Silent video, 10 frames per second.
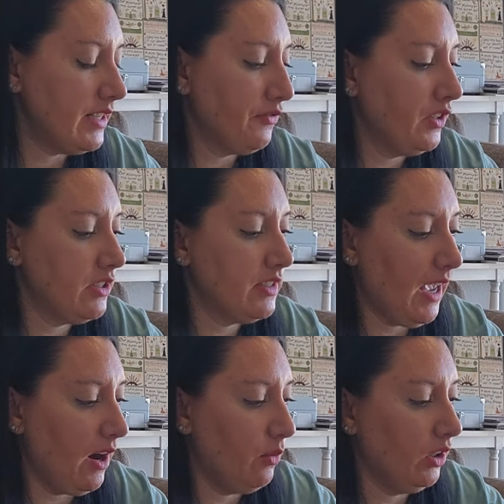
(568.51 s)
definitely
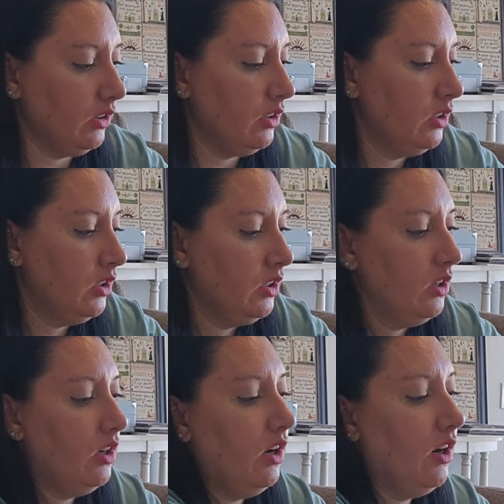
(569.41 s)
scoured
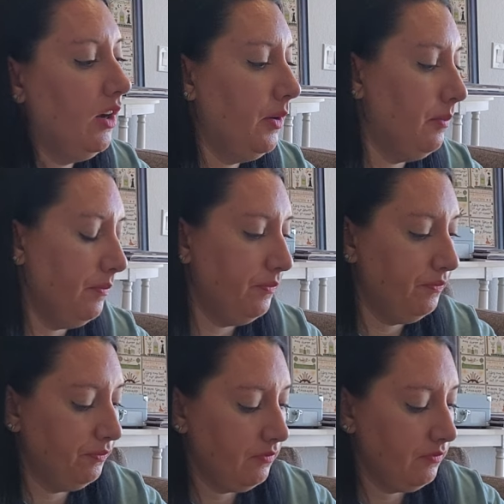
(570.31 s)
um,